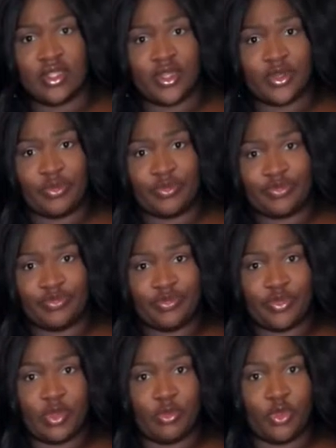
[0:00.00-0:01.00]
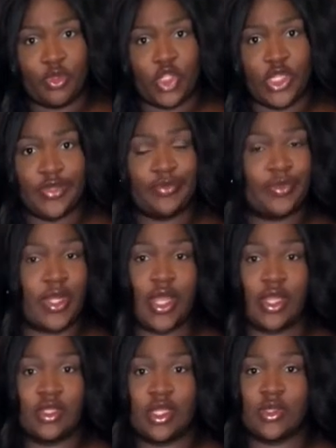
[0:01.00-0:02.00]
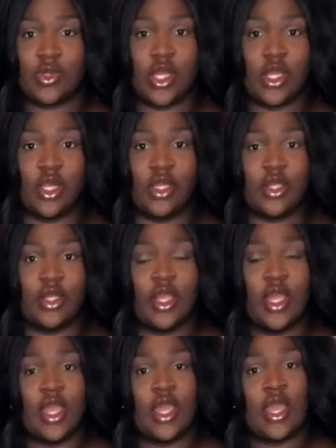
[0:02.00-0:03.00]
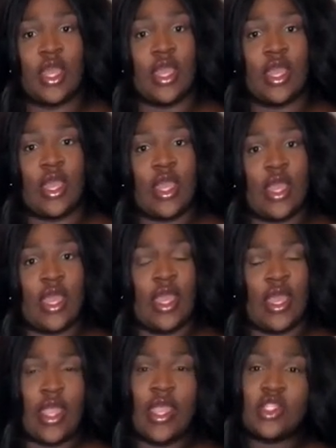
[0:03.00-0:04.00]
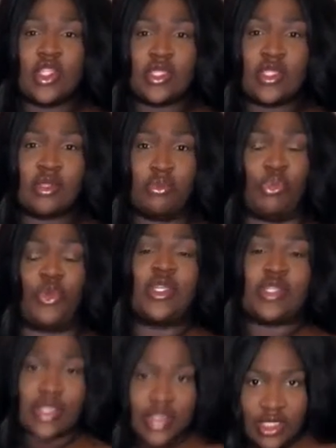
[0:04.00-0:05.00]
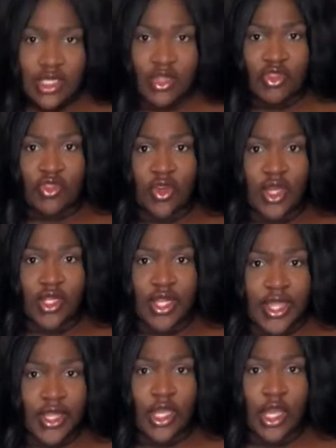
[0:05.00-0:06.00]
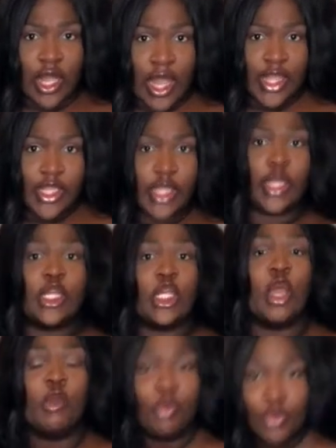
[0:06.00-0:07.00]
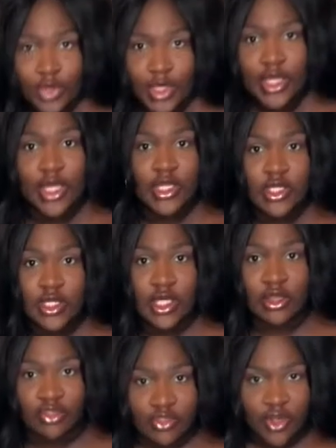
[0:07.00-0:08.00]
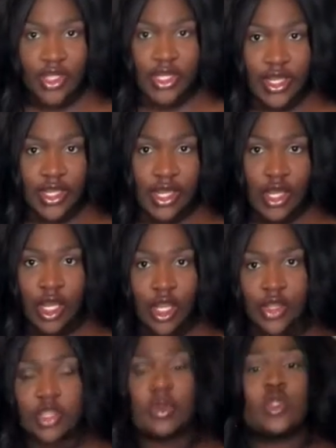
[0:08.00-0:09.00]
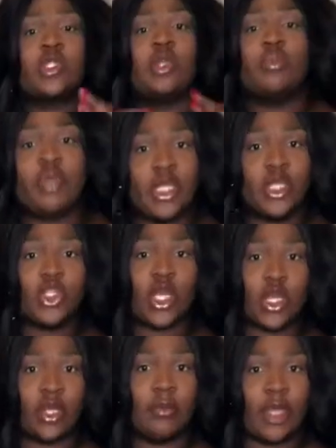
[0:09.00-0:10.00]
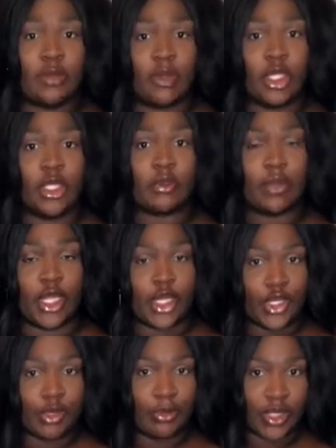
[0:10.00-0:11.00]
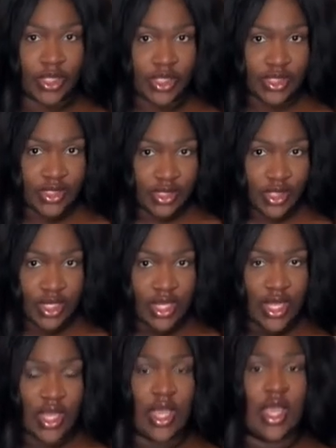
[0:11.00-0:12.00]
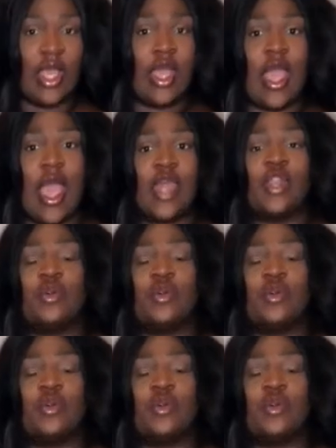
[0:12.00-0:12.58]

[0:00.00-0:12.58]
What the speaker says: little Poochie, like that's what I call her, it just brings it to the front. Like, how you gonna bring it to the front? Like, you're supposed to be trying to make me look better, but this I